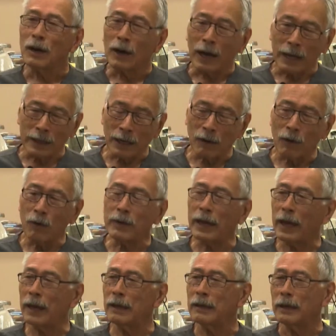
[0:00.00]
I thought,
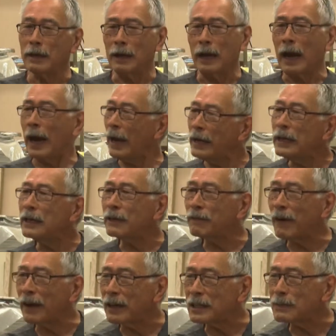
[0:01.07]
okay, I need to
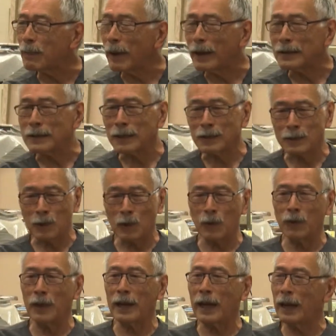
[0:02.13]
find a space. And so
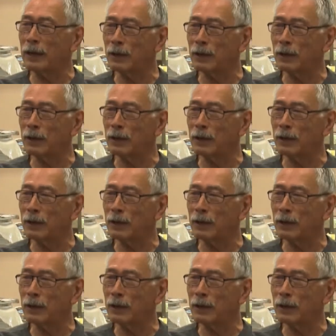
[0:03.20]
then I